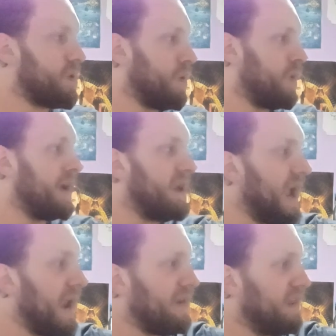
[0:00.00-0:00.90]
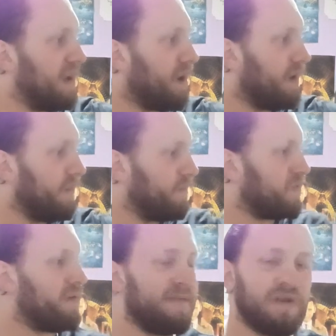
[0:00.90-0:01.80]
one and the uh,
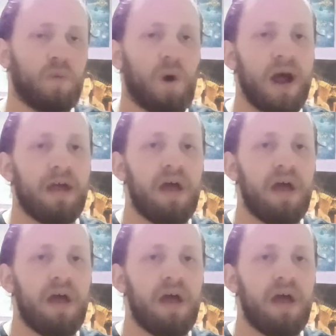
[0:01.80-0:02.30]
Revan one.